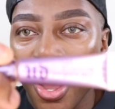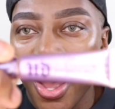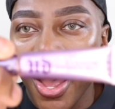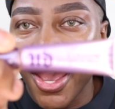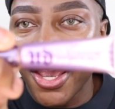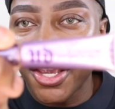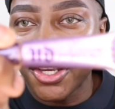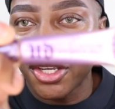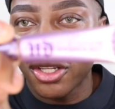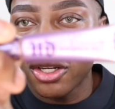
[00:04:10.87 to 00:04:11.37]

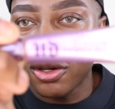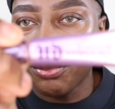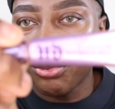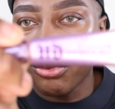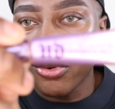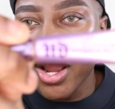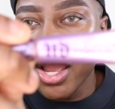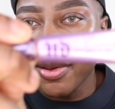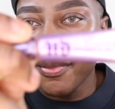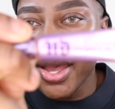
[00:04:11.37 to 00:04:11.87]
eyeshadow
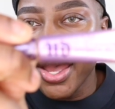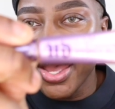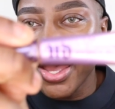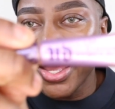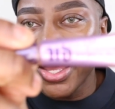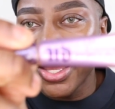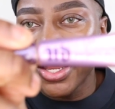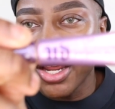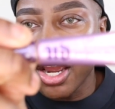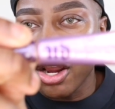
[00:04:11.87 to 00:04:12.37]
primer
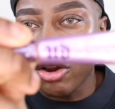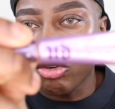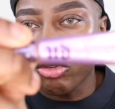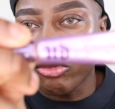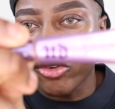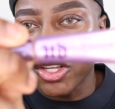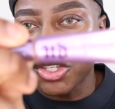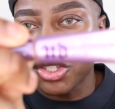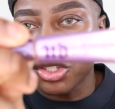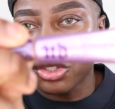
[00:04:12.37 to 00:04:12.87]
in
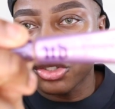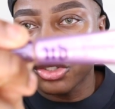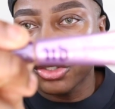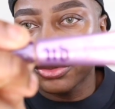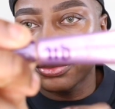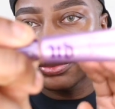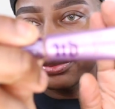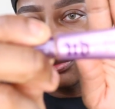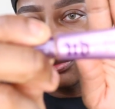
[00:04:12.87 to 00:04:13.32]
Original,